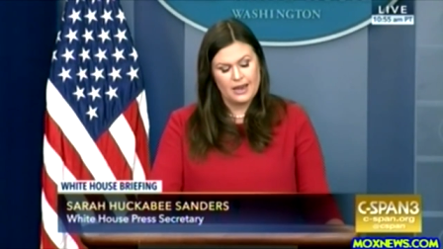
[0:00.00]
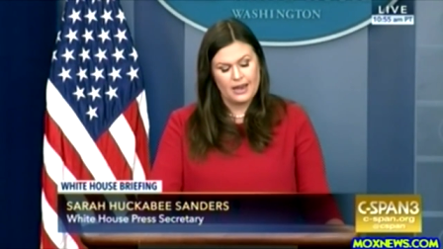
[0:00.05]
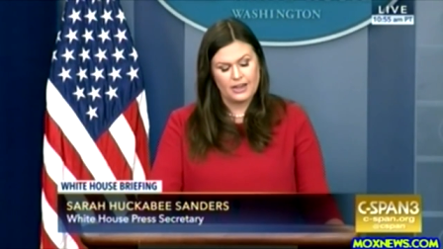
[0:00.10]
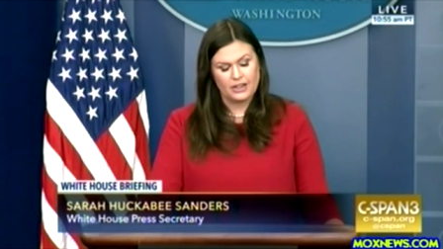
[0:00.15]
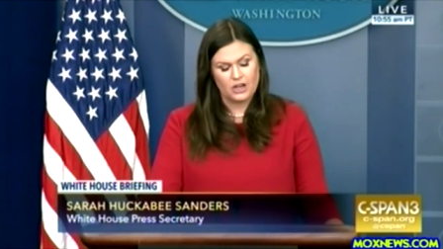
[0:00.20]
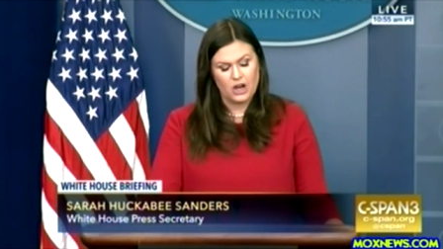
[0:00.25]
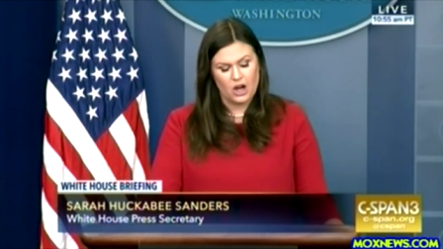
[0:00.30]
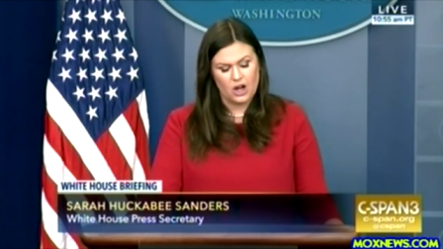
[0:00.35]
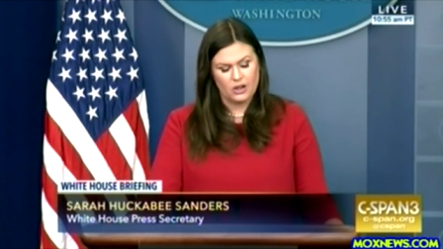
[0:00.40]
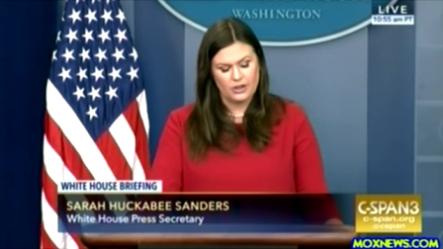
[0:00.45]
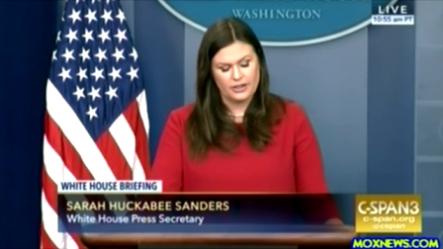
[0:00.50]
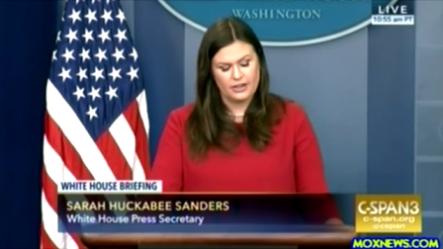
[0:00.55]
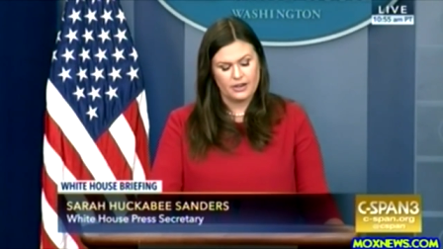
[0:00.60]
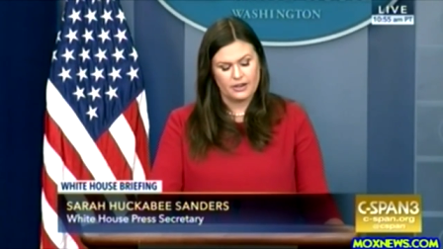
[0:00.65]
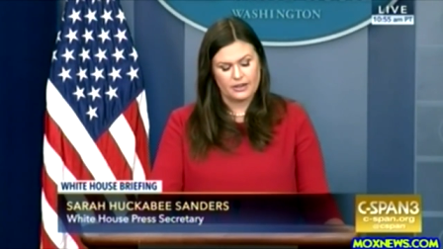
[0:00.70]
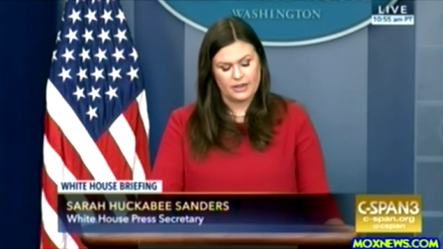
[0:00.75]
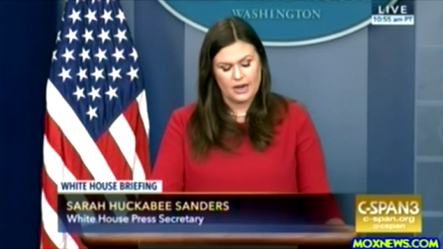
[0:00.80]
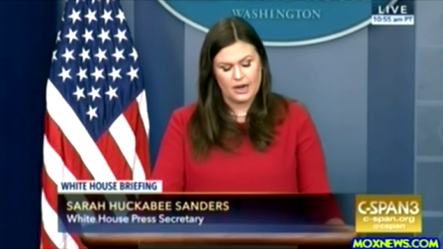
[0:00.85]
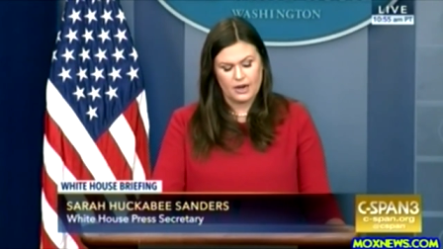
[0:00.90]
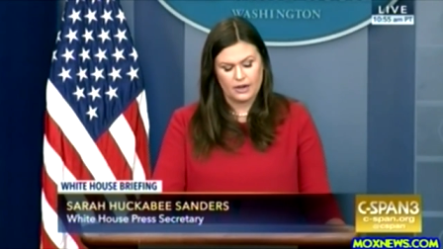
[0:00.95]
and calling
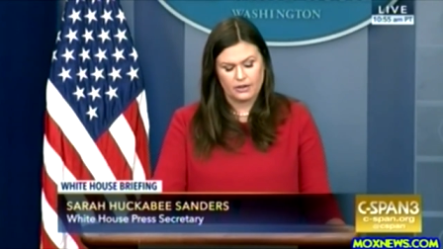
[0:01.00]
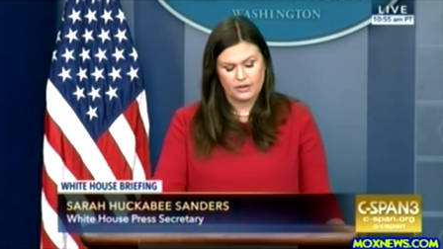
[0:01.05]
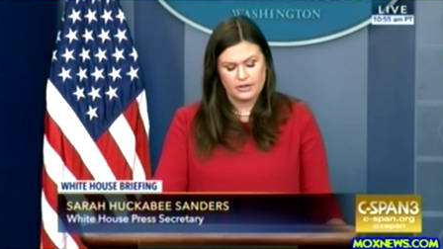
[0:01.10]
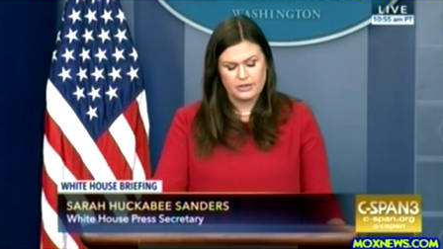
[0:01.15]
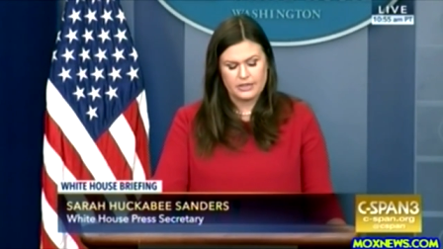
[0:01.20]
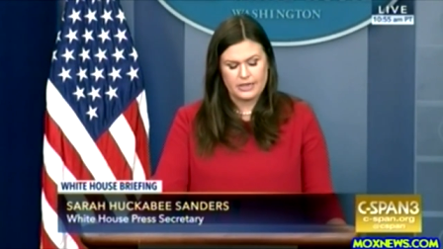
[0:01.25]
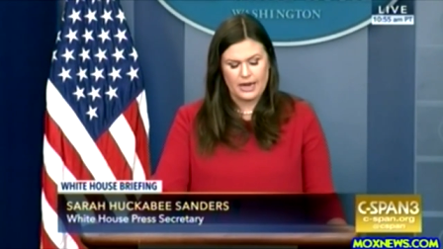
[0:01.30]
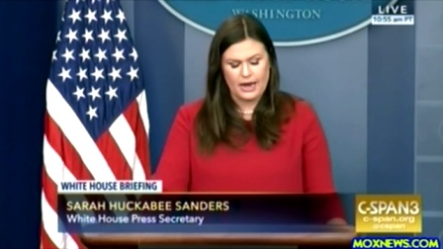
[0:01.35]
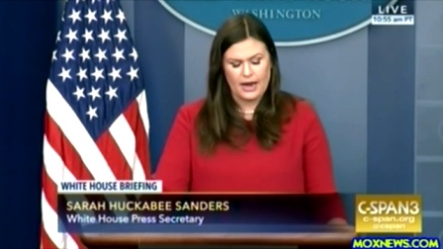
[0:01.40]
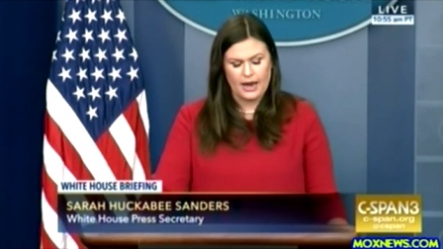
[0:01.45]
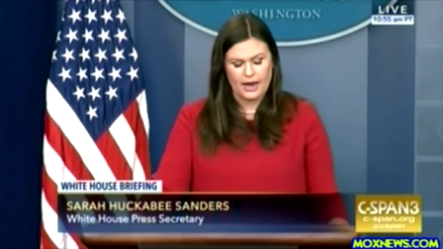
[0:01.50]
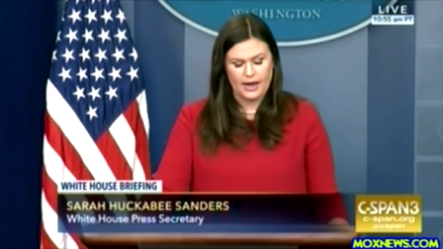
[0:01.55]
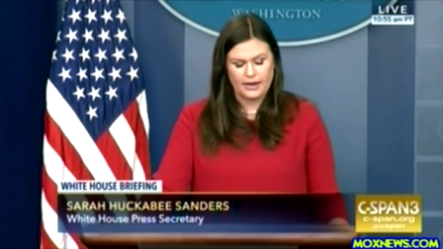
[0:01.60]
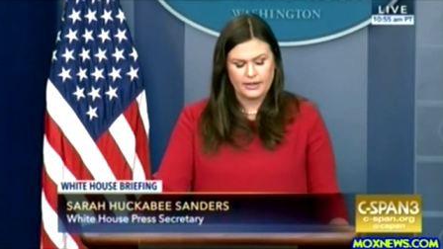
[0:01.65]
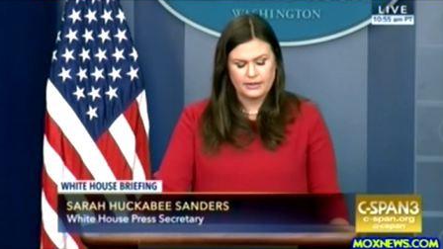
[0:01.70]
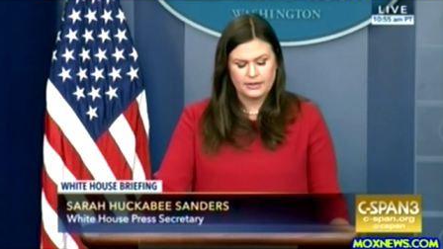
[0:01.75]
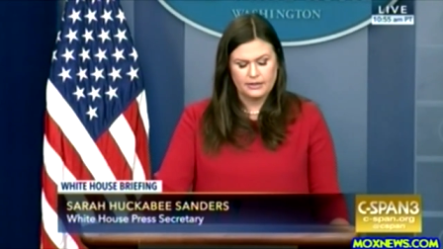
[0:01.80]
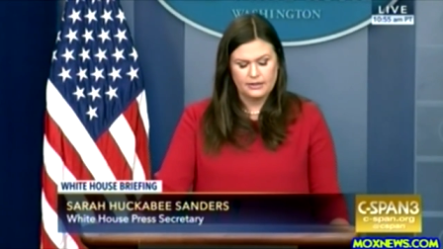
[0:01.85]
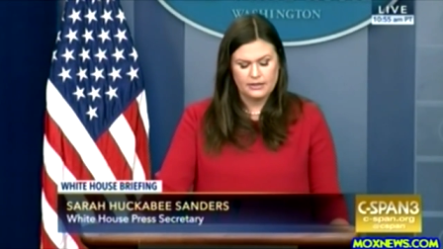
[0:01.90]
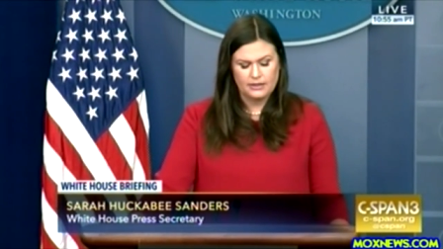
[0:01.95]
on Congress to
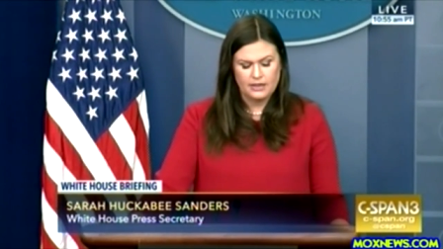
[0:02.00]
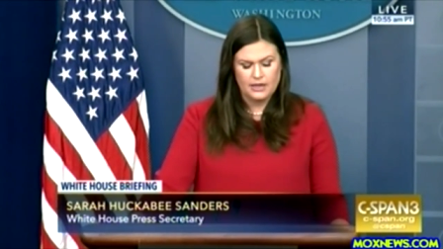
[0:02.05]
act.